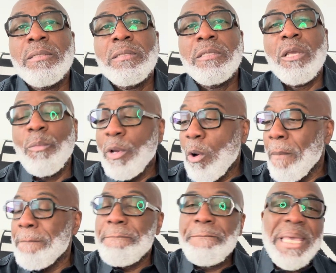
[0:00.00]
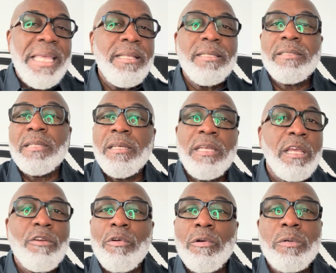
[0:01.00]
Yeah, we're going to beat the
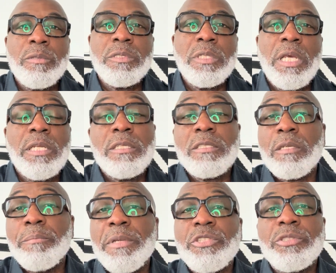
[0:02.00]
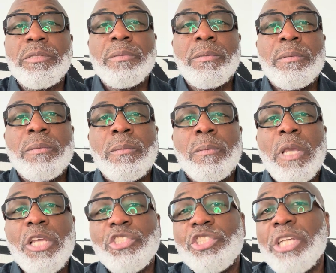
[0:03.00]
Negroes into submission
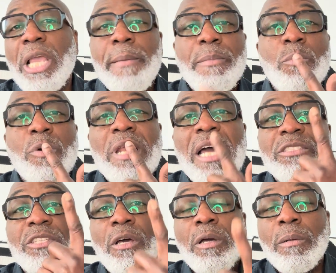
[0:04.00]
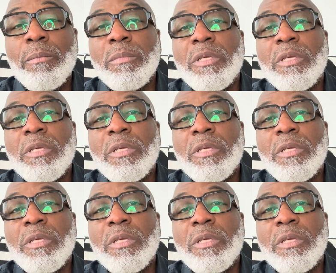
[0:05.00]
and shame them with our tongue,